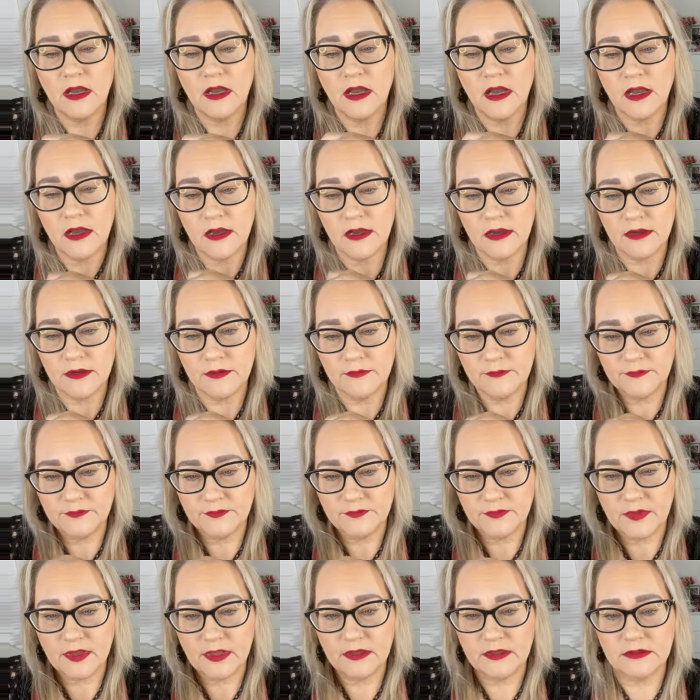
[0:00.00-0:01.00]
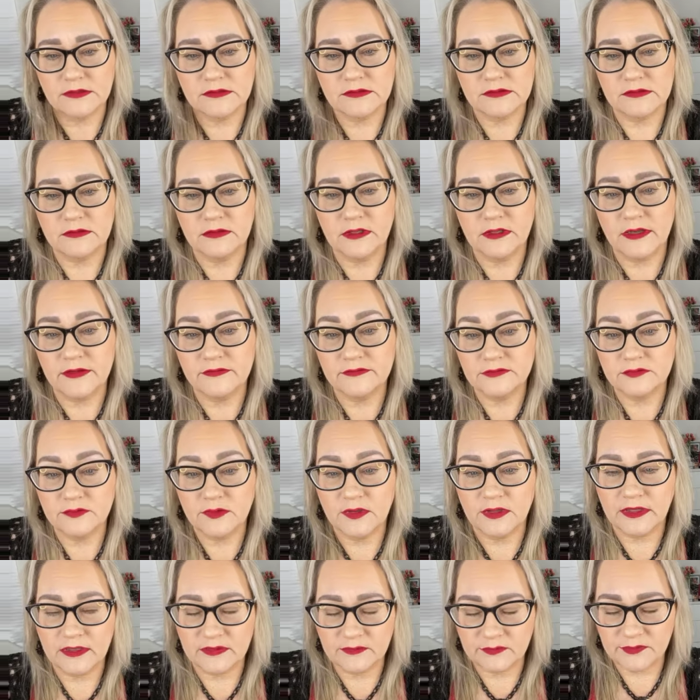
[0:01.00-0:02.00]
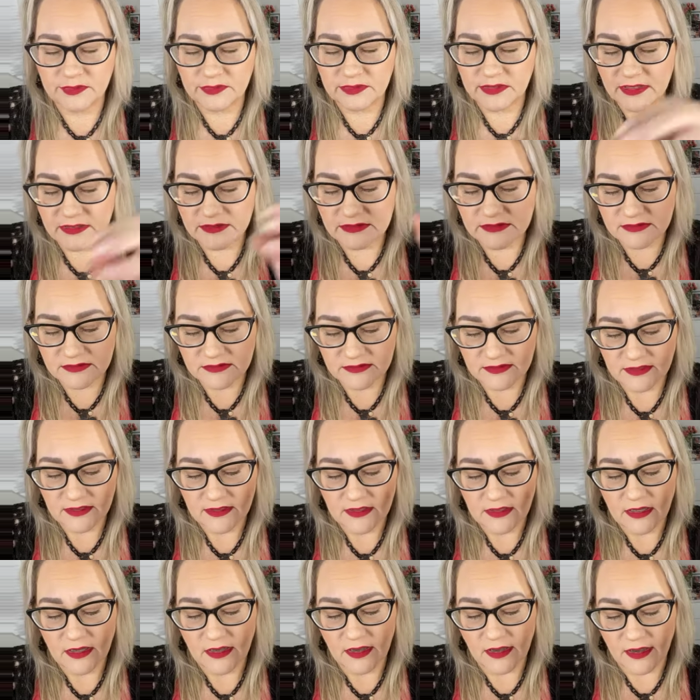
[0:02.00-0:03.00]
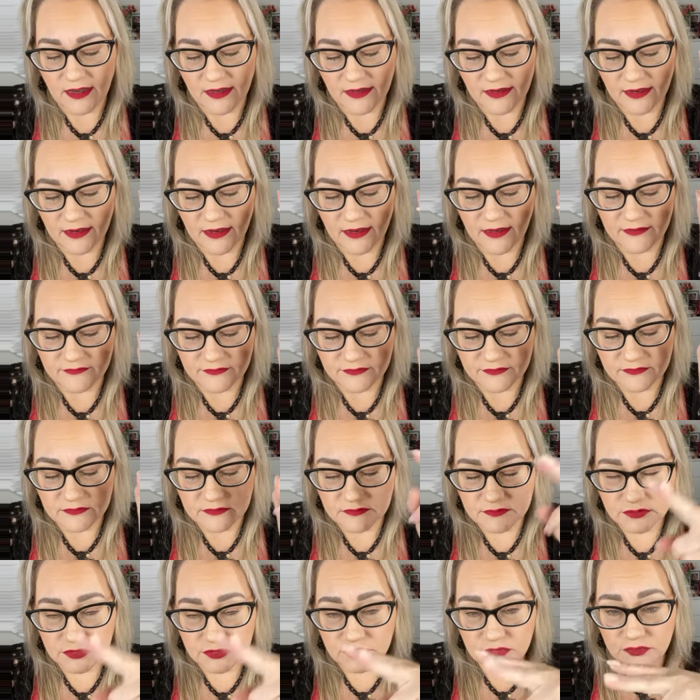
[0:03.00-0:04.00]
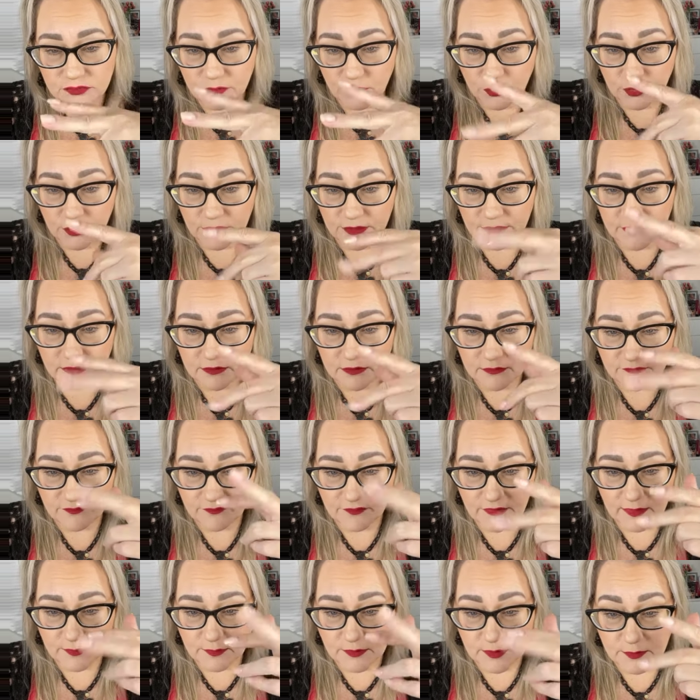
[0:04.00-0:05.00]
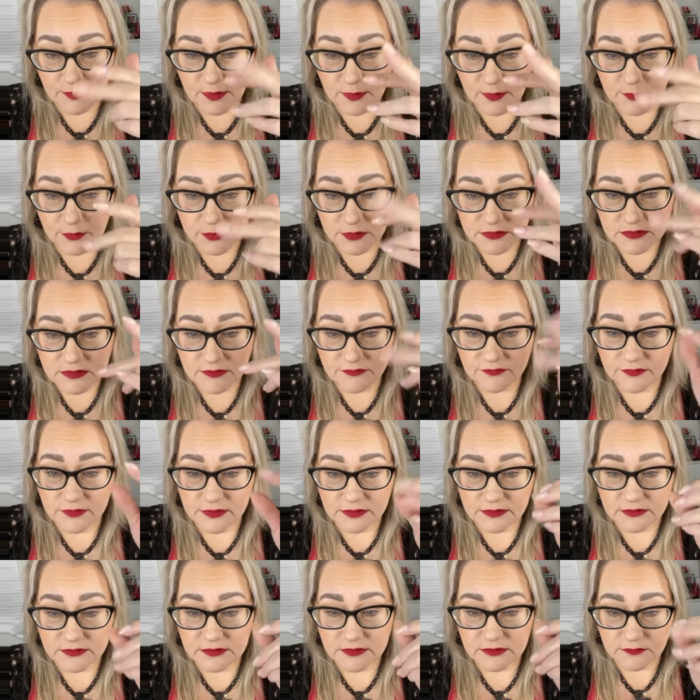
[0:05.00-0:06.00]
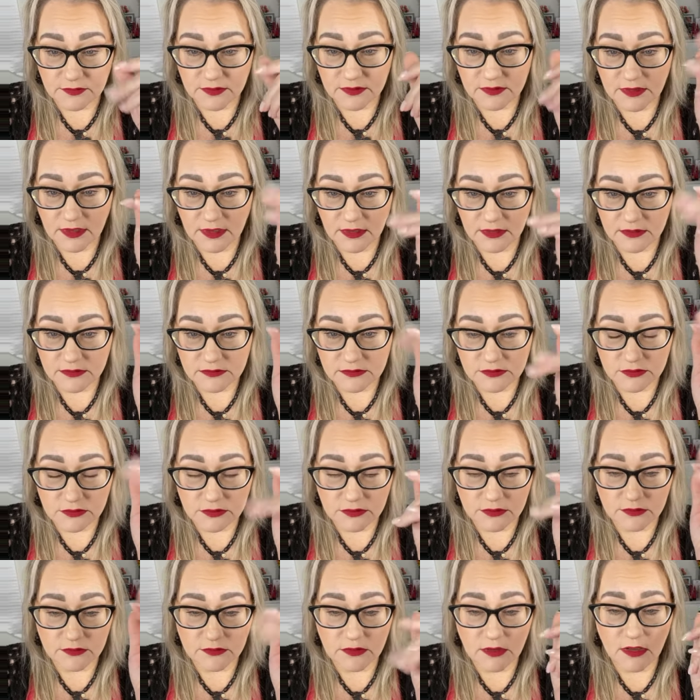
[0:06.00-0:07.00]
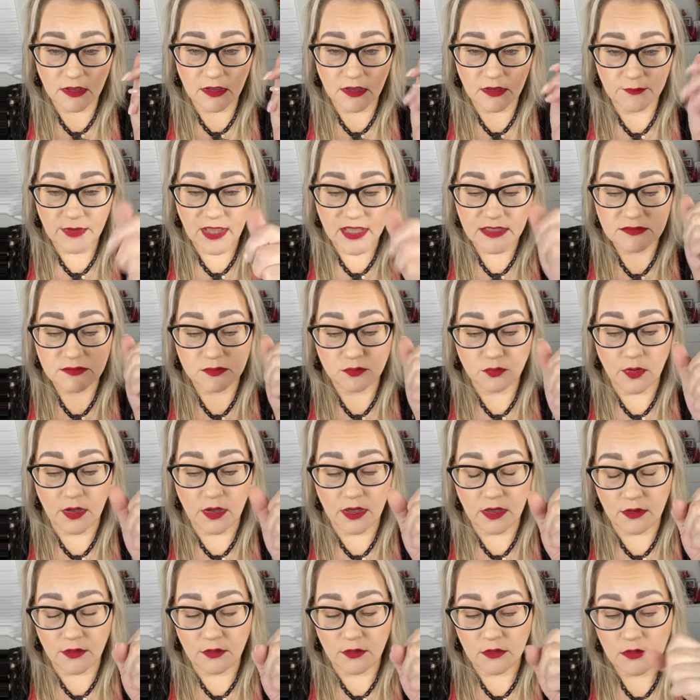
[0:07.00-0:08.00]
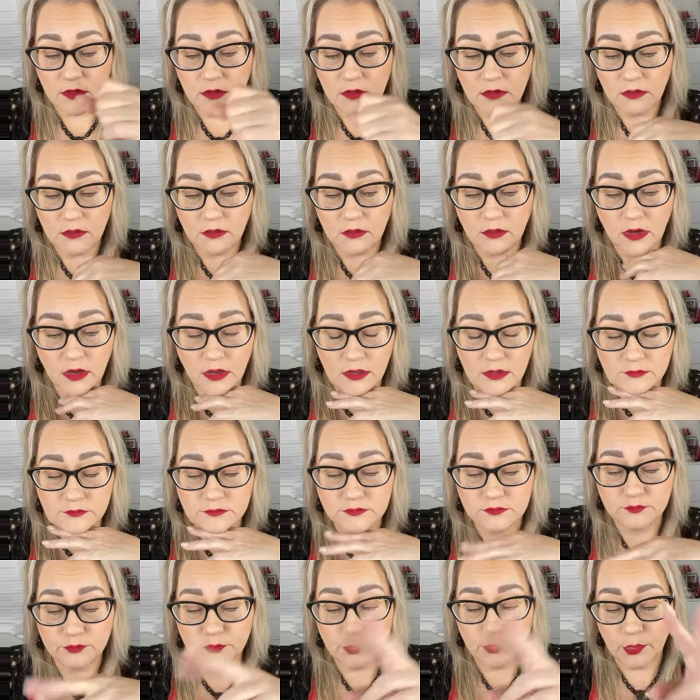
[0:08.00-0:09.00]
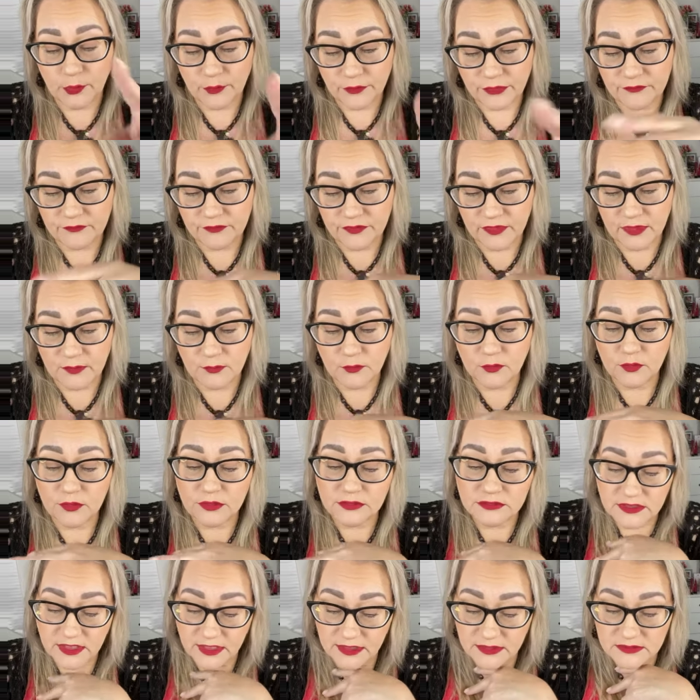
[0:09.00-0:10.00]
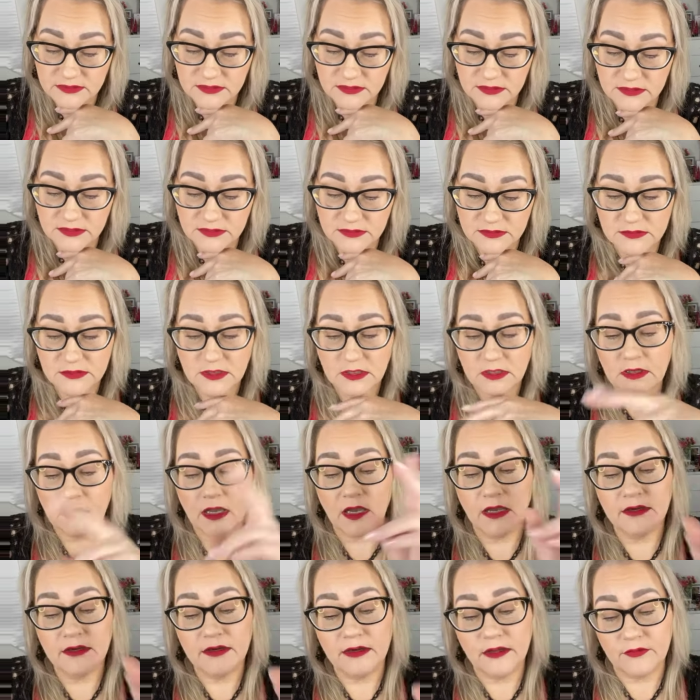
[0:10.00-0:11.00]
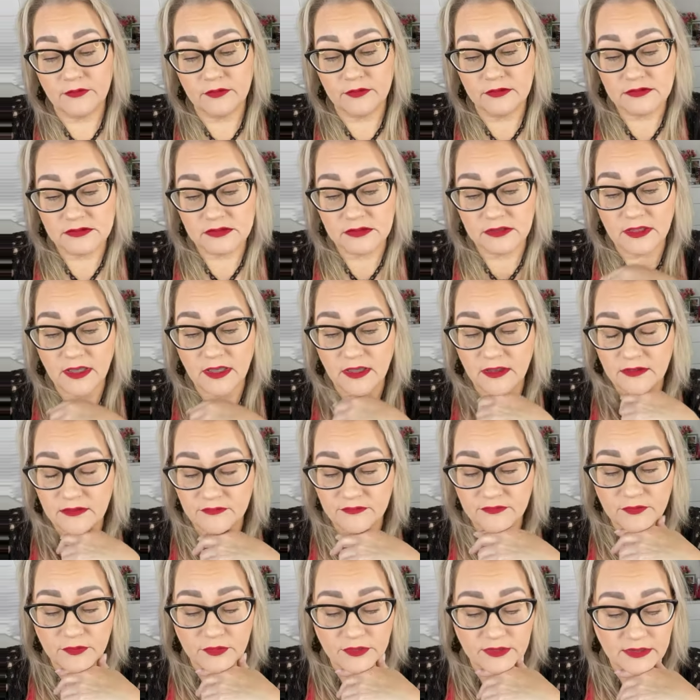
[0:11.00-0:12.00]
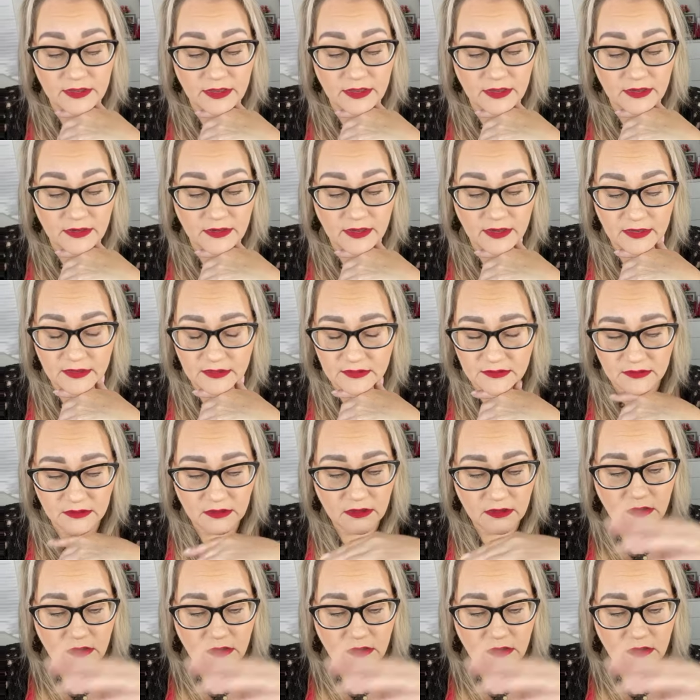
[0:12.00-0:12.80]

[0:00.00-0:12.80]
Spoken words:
And it's loved one, plus I have two more family members afflicted with cancer as well. Both of them were in Texas, another's in California, and